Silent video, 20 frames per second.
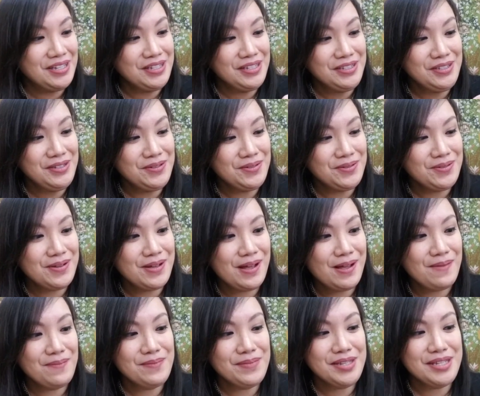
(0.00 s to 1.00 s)
You
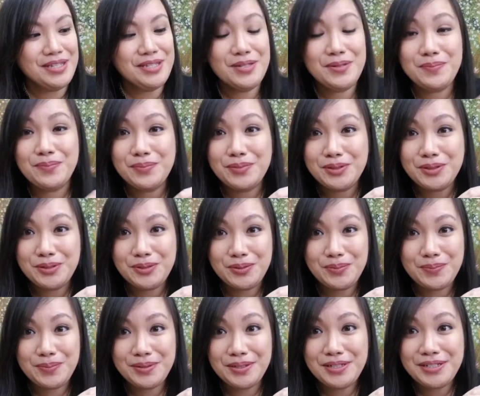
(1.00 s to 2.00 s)
got me the
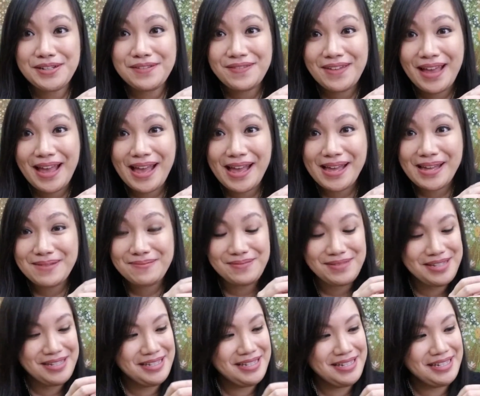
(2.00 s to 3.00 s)
Bluebird of
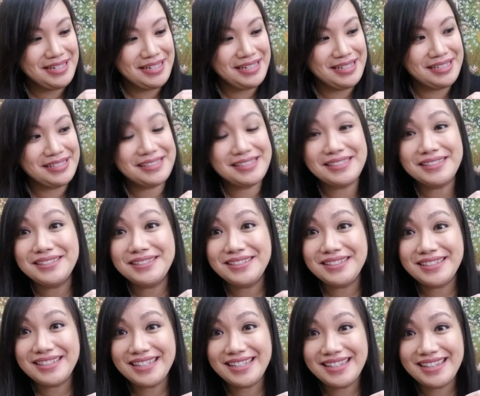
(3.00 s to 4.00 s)
Happiness.
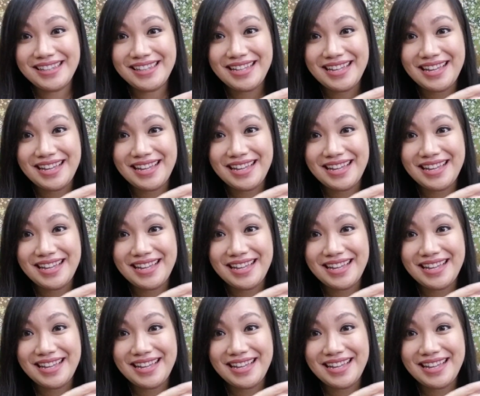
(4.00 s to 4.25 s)
Look at